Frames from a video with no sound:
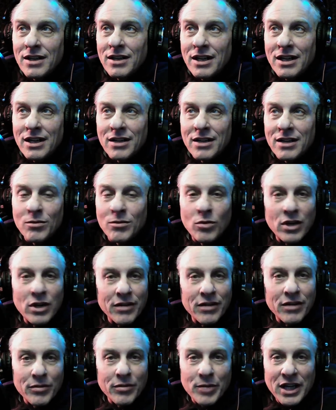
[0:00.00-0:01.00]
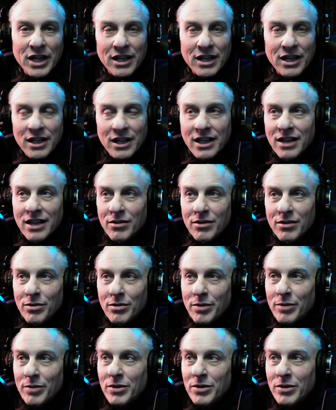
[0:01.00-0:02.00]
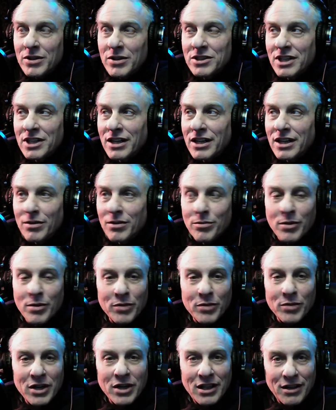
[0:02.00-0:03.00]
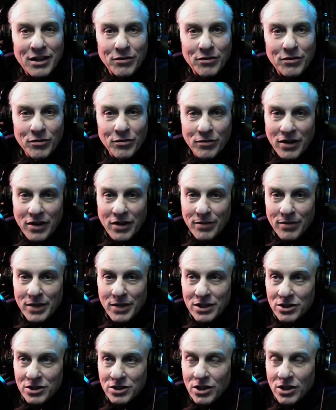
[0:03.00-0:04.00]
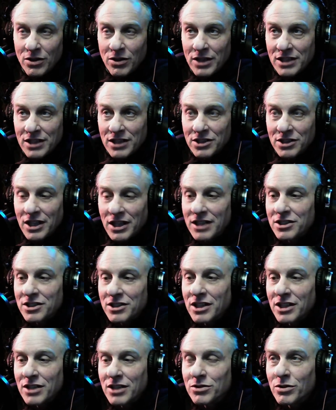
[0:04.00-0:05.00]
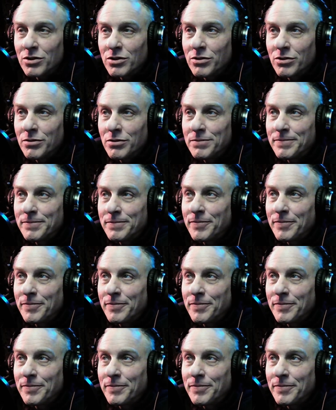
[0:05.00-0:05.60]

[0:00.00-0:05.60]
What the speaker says: on whatever band. I can't remember because I can't remember anything from 5 minutes ago, and that's the honest to God truth.